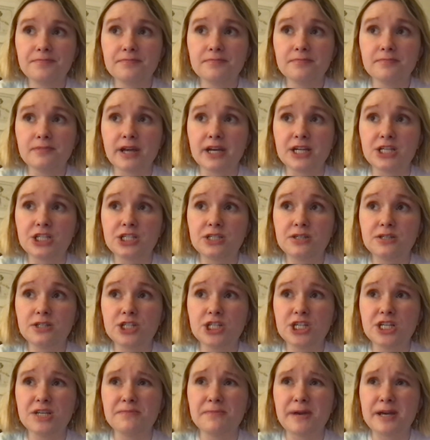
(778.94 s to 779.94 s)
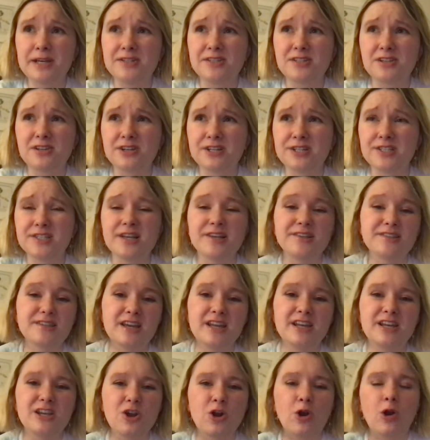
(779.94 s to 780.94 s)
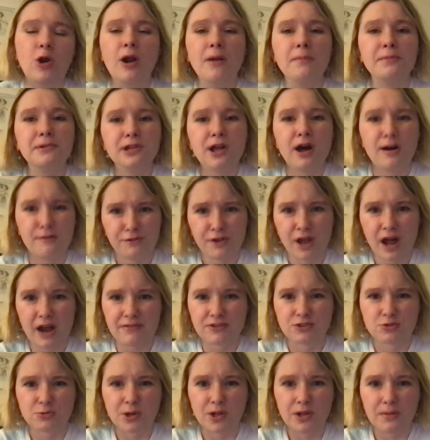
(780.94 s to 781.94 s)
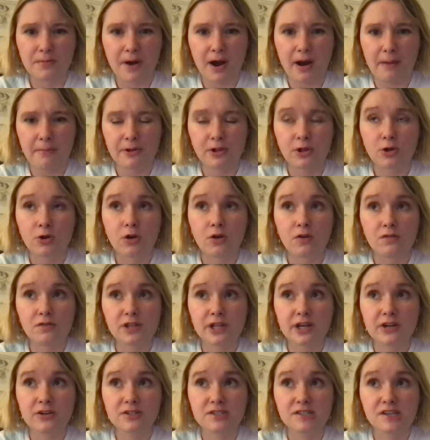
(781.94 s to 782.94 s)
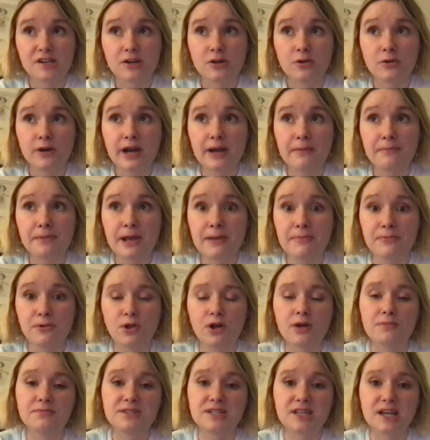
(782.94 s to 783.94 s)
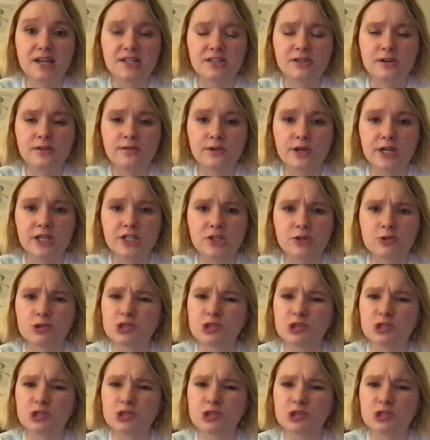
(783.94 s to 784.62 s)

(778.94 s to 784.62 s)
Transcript: Like, she basically says in Europe, Love Live is really popular over there, too. And people obsess over it, so